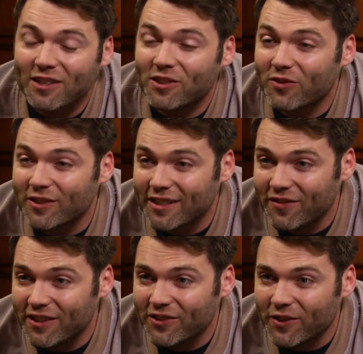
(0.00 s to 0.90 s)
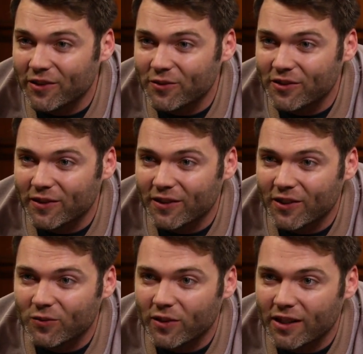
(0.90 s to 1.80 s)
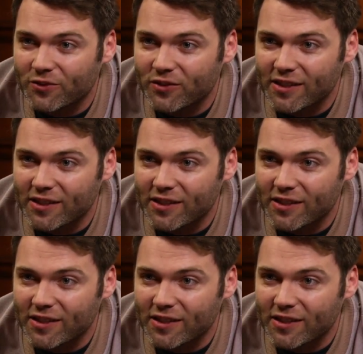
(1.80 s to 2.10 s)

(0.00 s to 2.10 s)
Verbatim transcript: actually for a TV show he was doing called 100